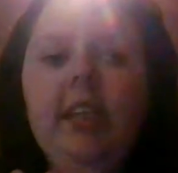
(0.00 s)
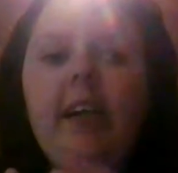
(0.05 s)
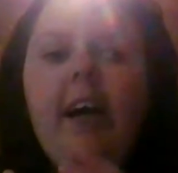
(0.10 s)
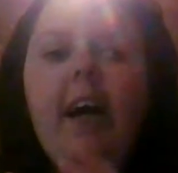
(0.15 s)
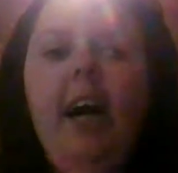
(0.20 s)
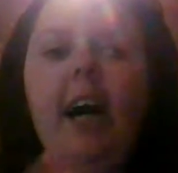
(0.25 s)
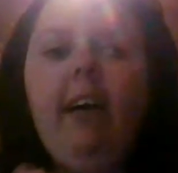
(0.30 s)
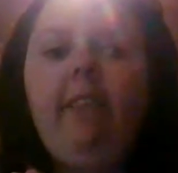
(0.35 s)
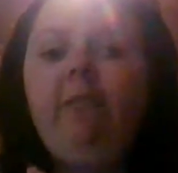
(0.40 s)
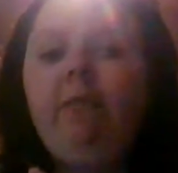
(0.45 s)

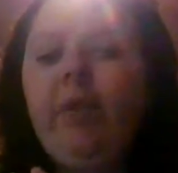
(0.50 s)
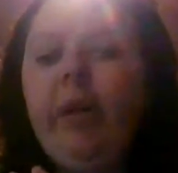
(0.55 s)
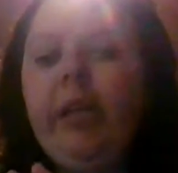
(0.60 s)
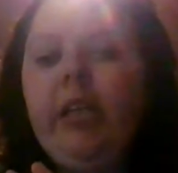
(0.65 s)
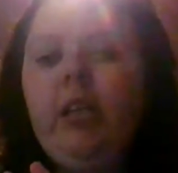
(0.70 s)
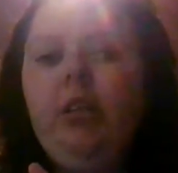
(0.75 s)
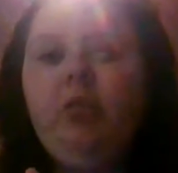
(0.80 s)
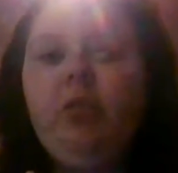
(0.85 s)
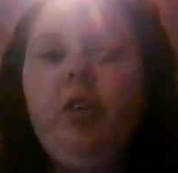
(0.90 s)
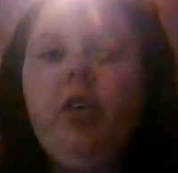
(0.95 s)
that have
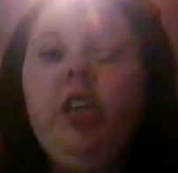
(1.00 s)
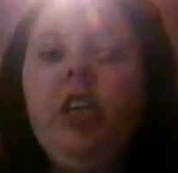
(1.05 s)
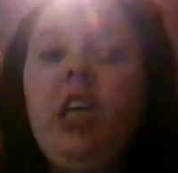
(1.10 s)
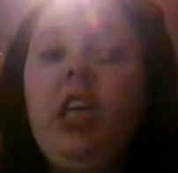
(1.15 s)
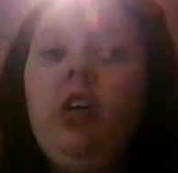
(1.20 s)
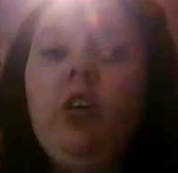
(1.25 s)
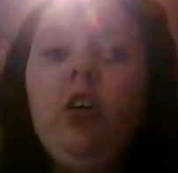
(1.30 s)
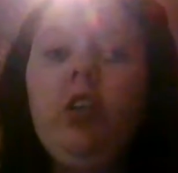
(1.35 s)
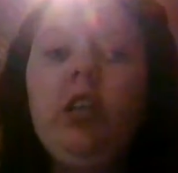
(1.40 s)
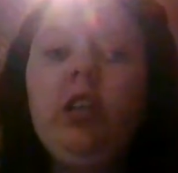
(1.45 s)
pretty
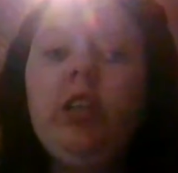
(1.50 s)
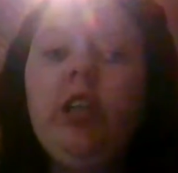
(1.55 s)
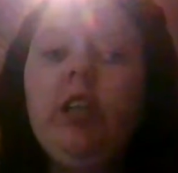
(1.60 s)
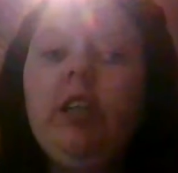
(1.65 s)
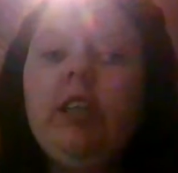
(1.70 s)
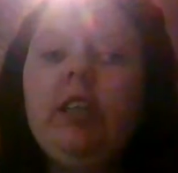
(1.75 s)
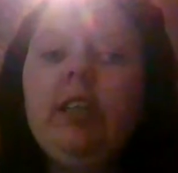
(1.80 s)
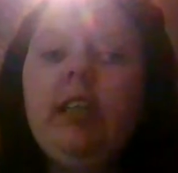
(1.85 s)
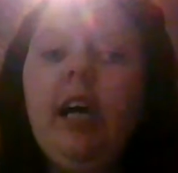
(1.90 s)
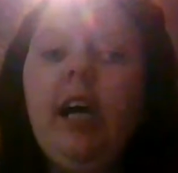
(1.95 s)
funky colours on
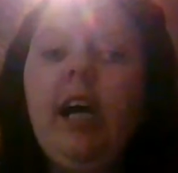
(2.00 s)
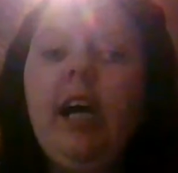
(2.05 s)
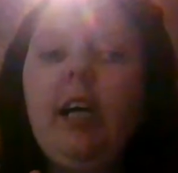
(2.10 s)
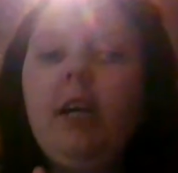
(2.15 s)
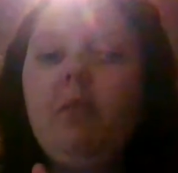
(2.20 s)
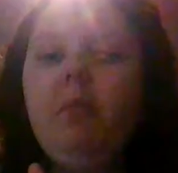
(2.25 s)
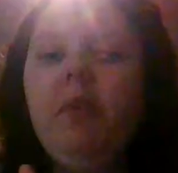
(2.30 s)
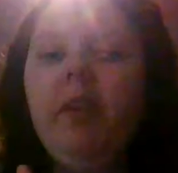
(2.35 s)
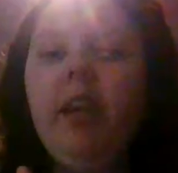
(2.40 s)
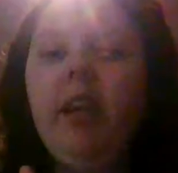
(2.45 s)
the
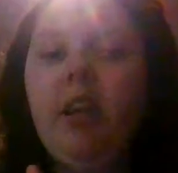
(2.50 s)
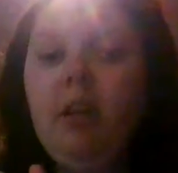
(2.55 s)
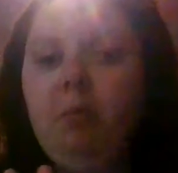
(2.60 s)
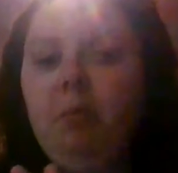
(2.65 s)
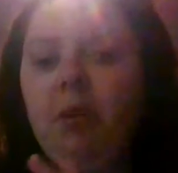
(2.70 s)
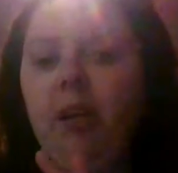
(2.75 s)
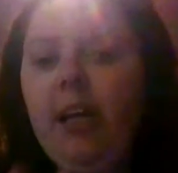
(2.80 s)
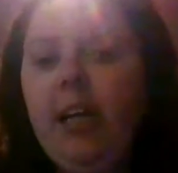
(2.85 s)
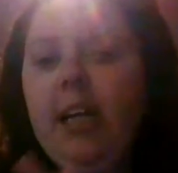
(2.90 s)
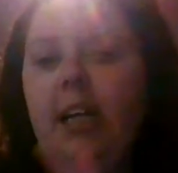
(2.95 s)
side, but then the
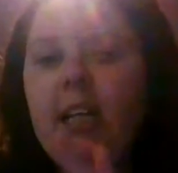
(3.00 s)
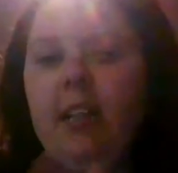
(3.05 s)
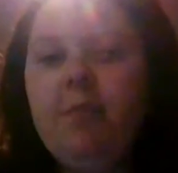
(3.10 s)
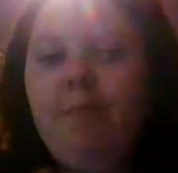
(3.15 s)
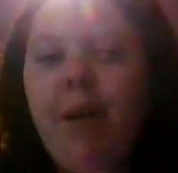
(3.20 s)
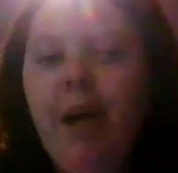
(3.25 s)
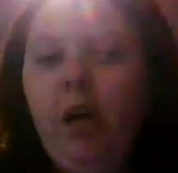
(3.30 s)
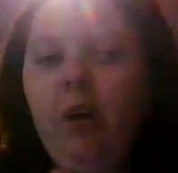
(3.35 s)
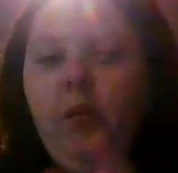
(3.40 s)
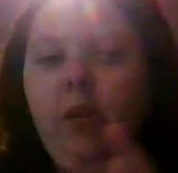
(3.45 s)
plate is
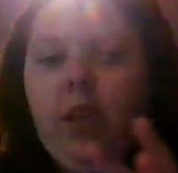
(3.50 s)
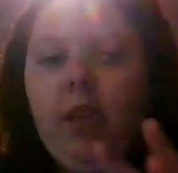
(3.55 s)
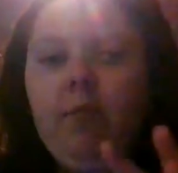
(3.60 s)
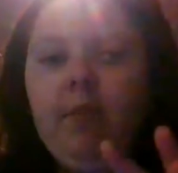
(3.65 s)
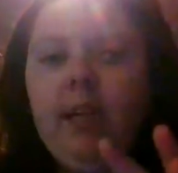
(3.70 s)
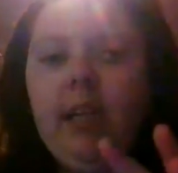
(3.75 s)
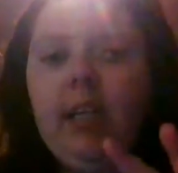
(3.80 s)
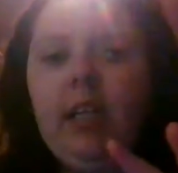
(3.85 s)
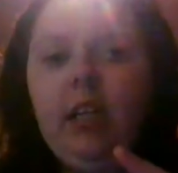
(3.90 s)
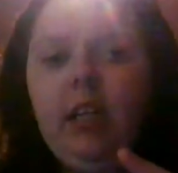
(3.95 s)
metal with the
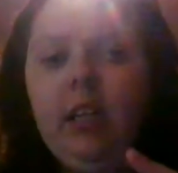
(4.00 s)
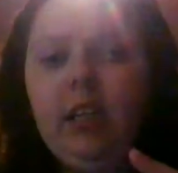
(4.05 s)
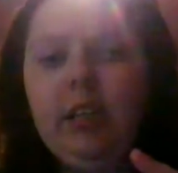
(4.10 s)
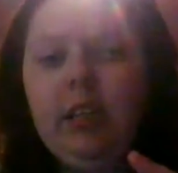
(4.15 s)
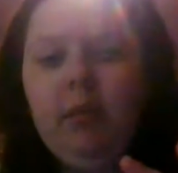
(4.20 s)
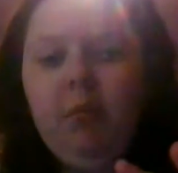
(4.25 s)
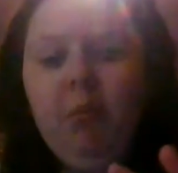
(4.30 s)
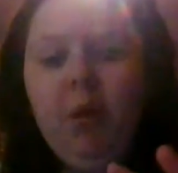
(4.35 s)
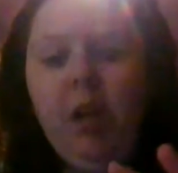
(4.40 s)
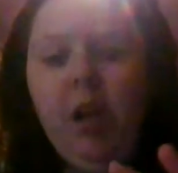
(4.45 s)
medical alert
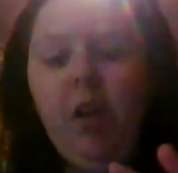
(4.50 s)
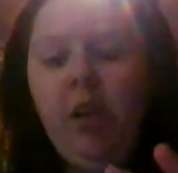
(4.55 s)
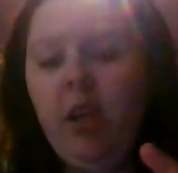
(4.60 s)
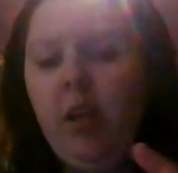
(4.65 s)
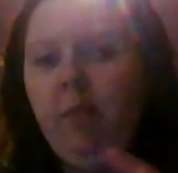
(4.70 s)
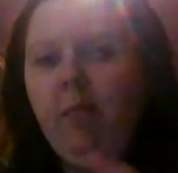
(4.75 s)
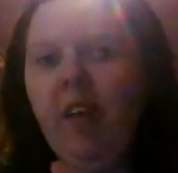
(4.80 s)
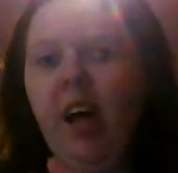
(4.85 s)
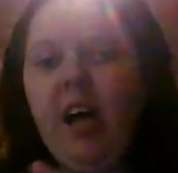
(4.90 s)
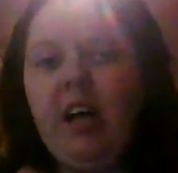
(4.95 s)
symbol on
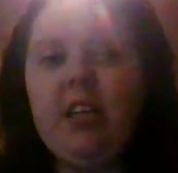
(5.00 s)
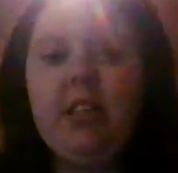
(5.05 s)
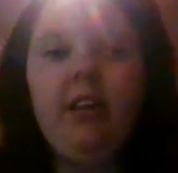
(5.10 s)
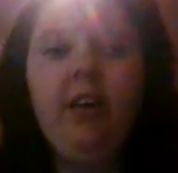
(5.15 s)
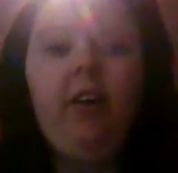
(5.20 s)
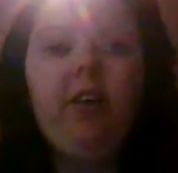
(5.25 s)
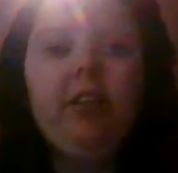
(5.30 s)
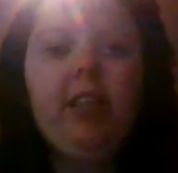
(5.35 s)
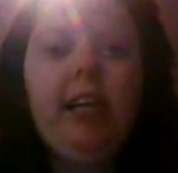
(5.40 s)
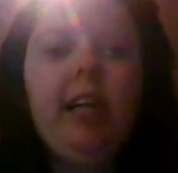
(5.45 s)
them. That is
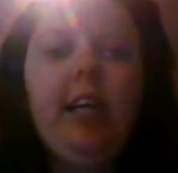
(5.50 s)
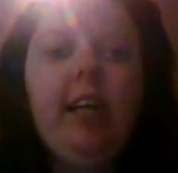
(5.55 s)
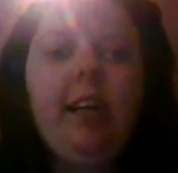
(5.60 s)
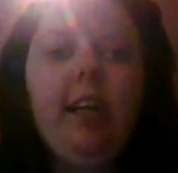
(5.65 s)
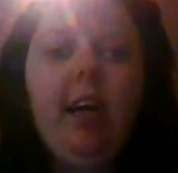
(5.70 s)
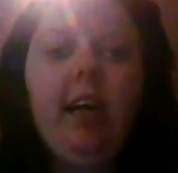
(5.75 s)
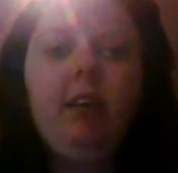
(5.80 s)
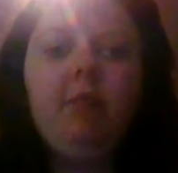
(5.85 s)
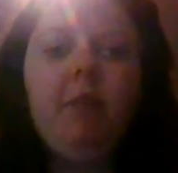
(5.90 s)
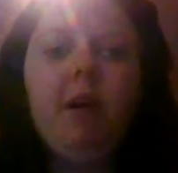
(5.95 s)
not it.
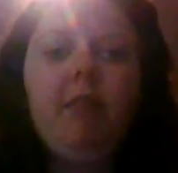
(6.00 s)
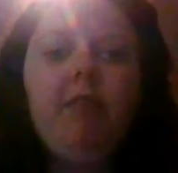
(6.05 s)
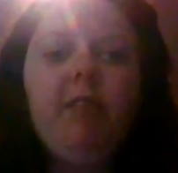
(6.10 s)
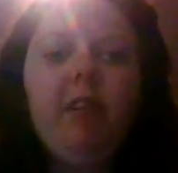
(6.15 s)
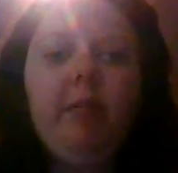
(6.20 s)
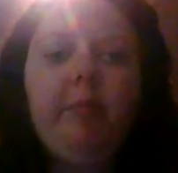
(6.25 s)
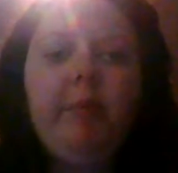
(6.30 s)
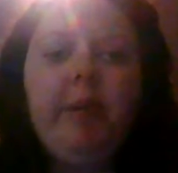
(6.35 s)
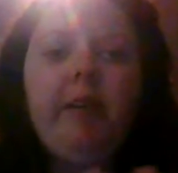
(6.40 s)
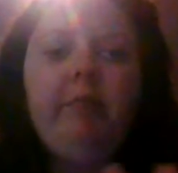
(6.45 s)
That is my
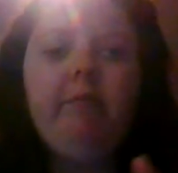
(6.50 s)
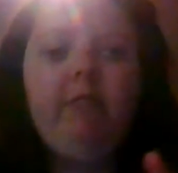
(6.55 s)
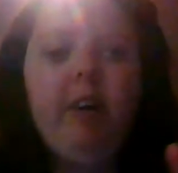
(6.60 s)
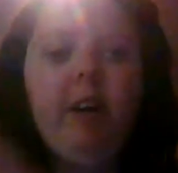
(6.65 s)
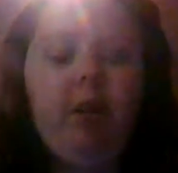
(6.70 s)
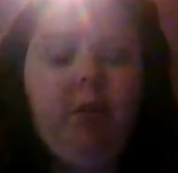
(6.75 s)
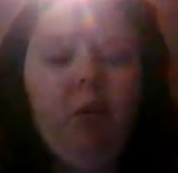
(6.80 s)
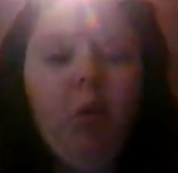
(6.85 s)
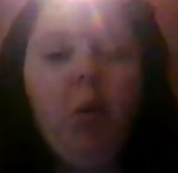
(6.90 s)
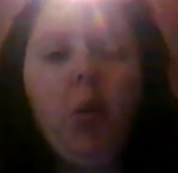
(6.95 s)
Fitbit, for
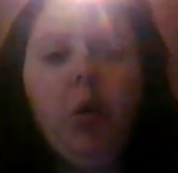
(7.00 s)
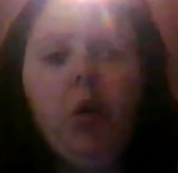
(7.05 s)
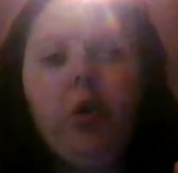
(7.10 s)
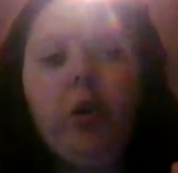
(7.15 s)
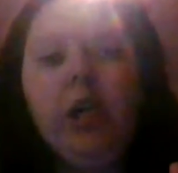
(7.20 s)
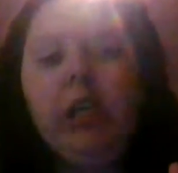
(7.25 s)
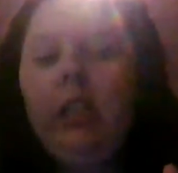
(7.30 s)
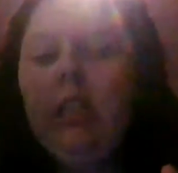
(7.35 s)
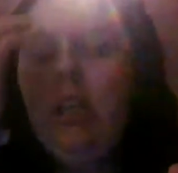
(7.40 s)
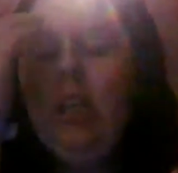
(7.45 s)
anyone
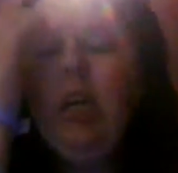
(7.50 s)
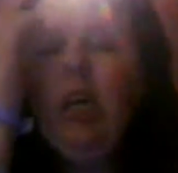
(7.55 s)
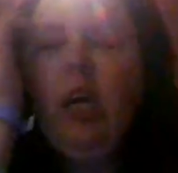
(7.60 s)
wondering.